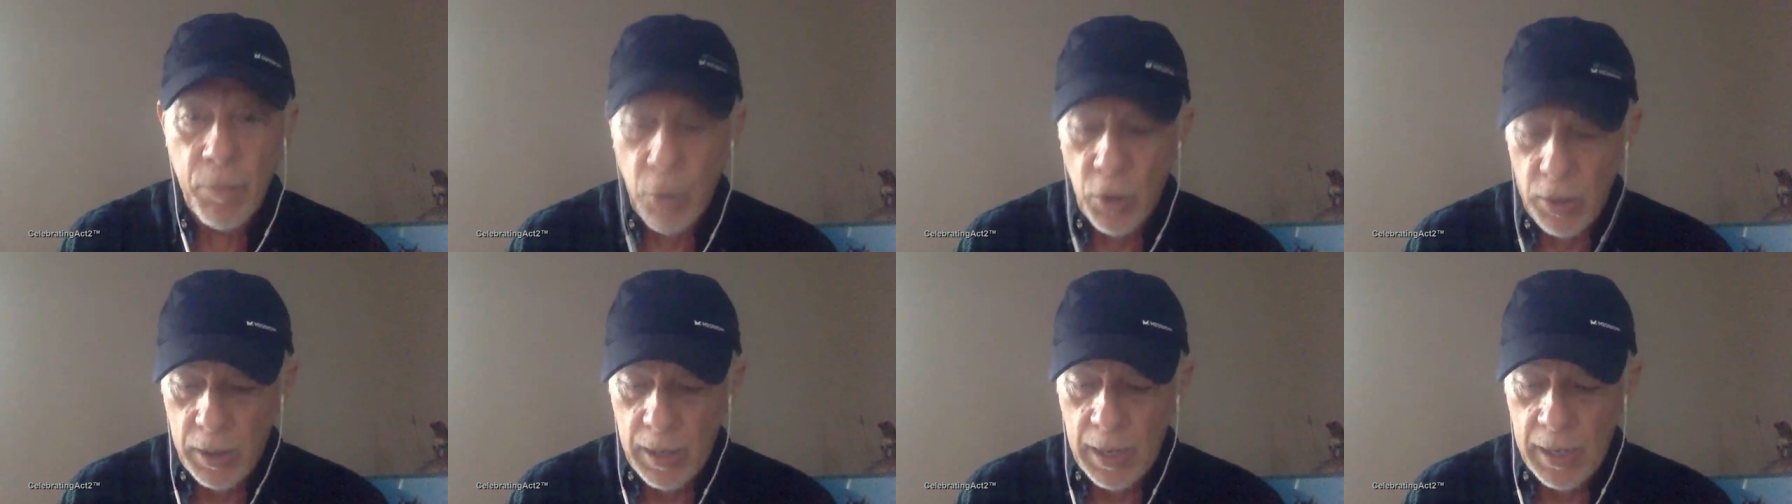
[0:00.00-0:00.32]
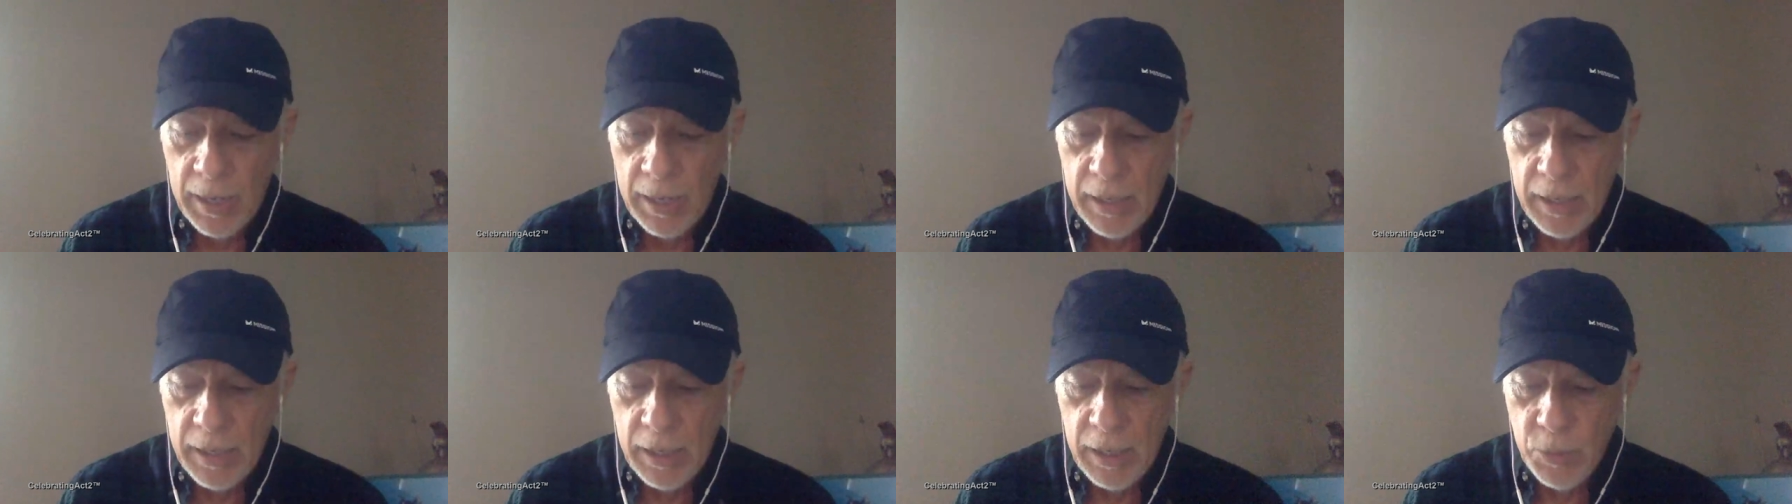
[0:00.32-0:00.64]
book,
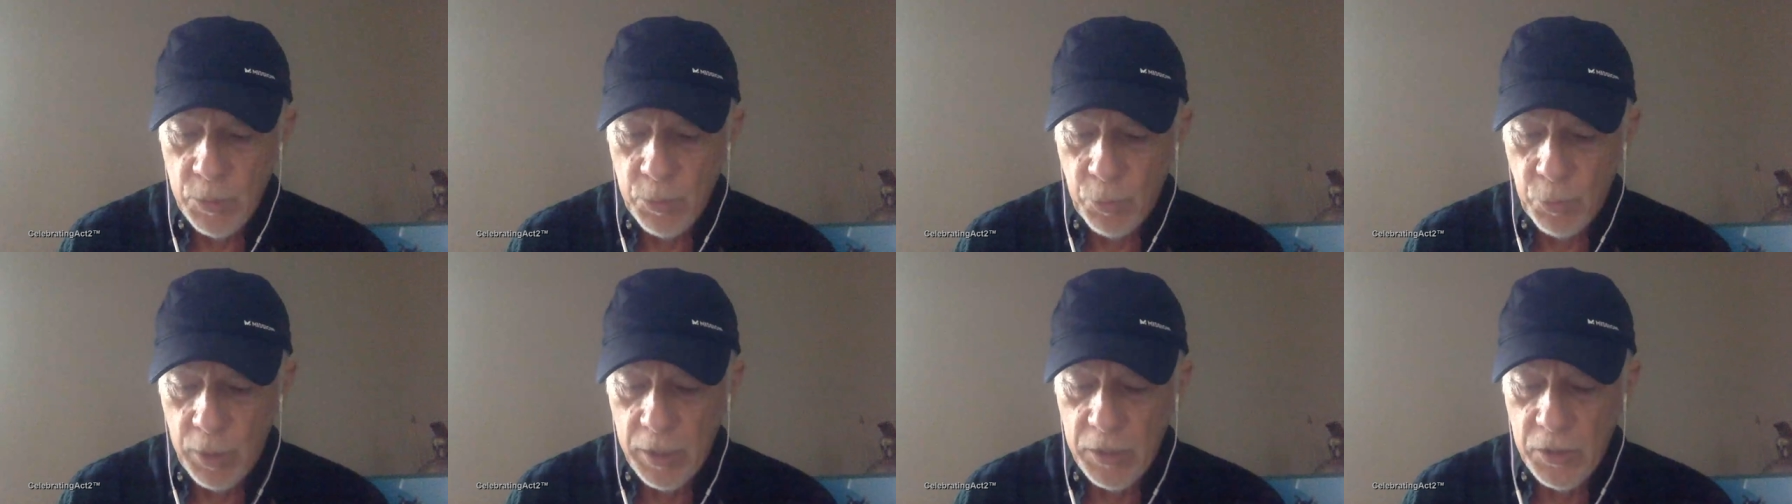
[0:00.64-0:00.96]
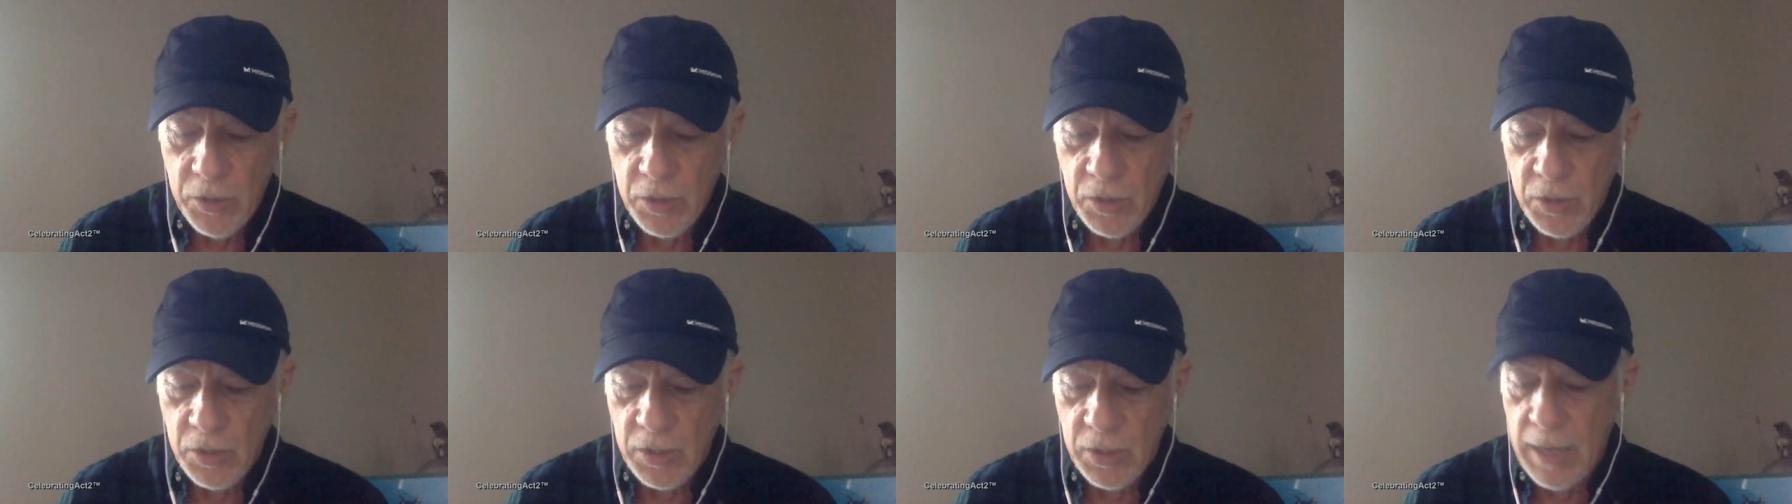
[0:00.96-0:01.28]
and it is pretty
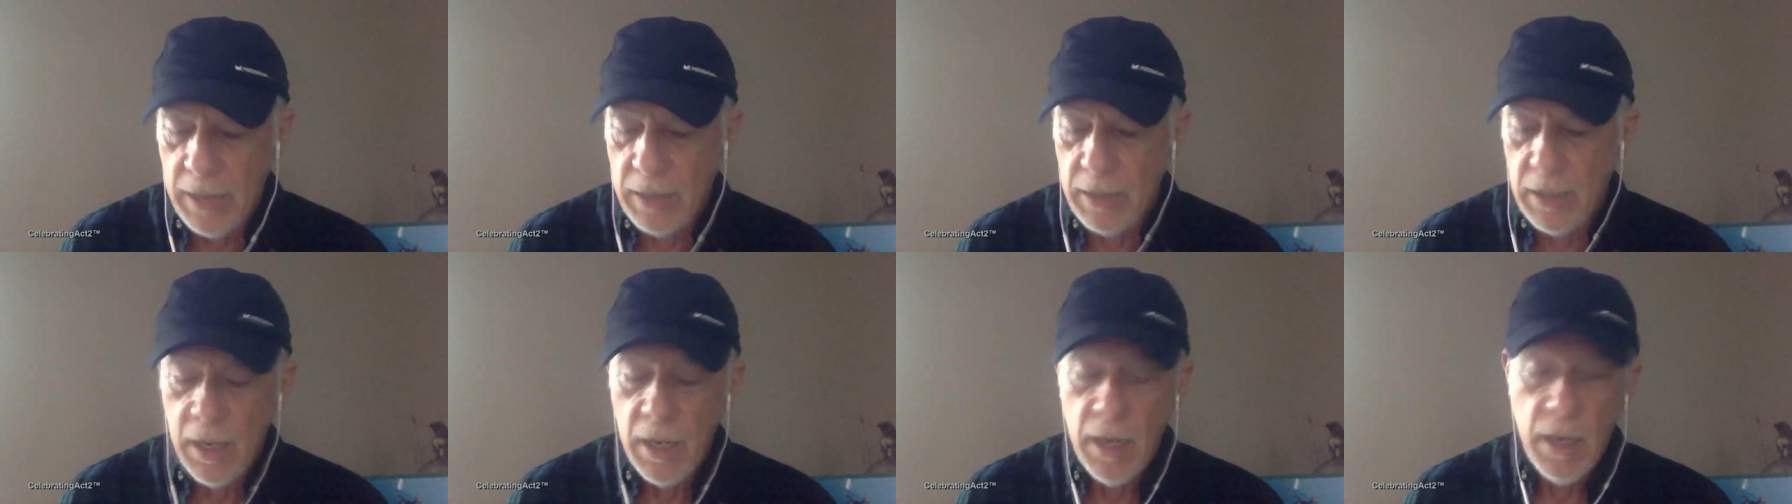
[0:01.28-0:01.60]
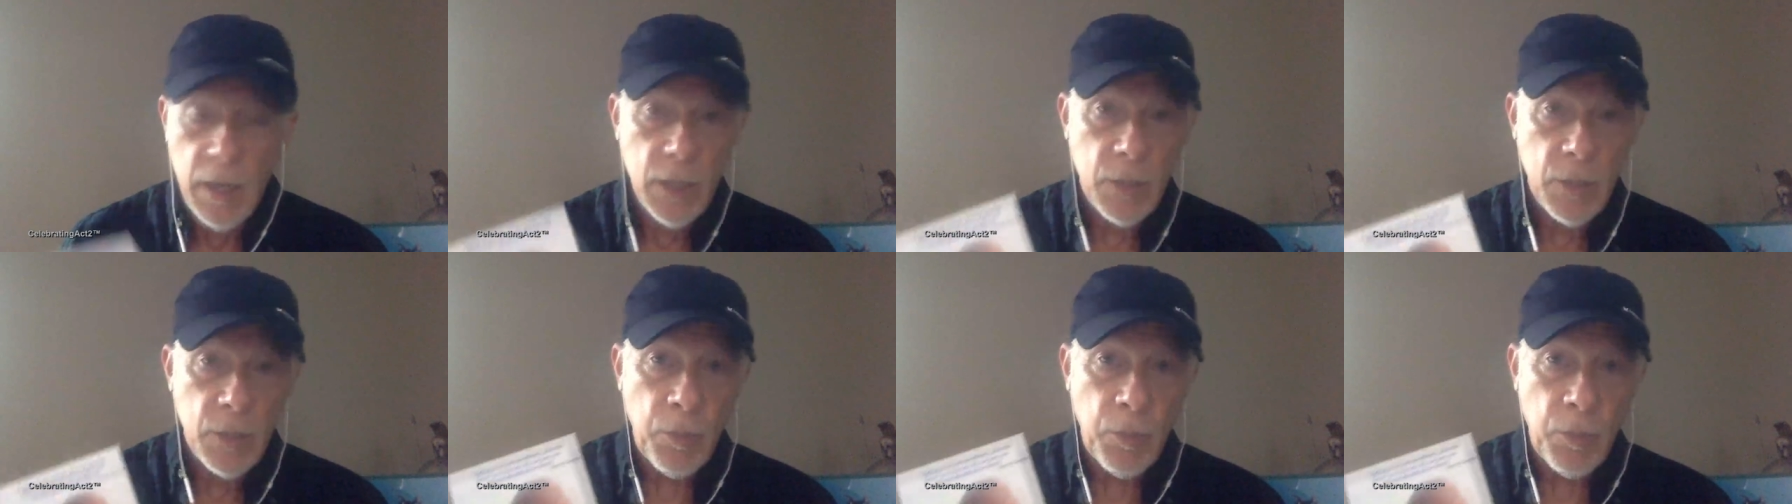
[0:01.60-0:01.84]
succinct.